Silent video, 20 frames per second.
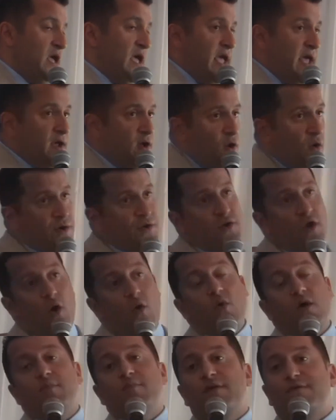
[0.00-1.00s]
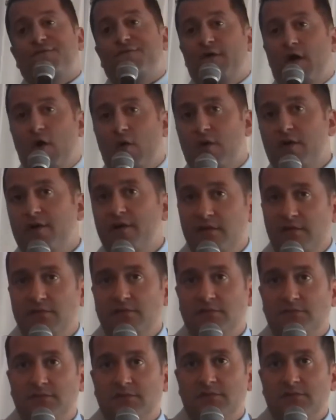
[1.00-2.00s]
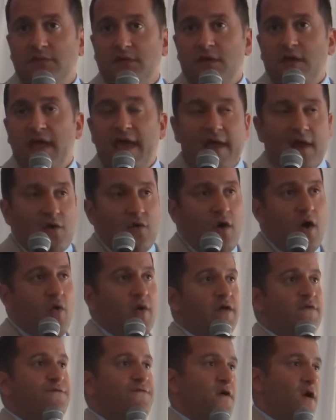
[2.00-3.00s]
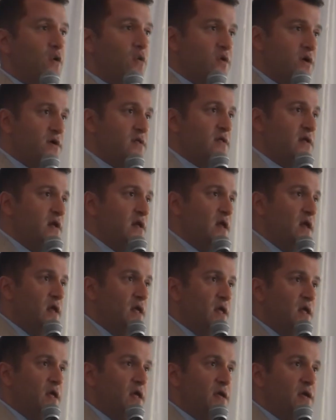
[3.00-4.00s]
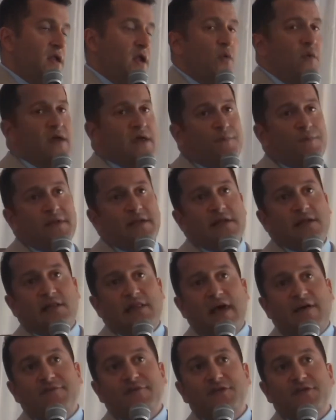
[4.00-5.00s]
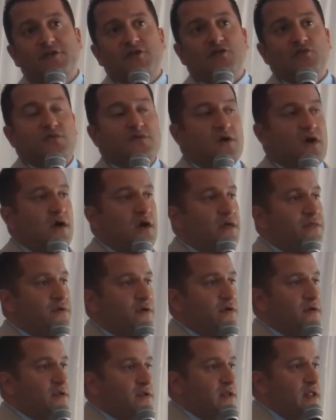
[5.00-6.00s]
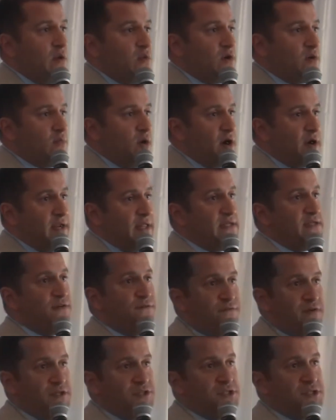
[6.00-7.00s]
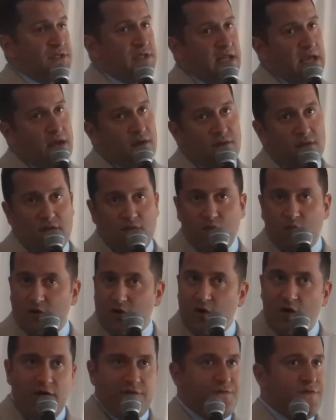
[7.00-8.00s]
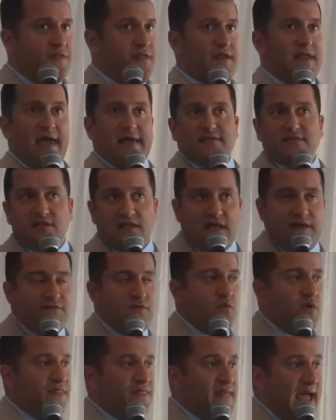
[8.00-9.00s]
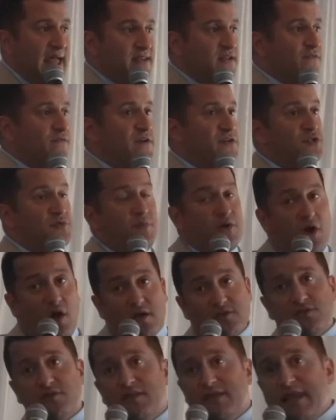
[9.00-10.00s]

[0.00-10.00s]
and going nowhere but forward, and growing forward. You know, we completed 11 years with our other network marketing division. Now we're going for the next 11 with that division, but also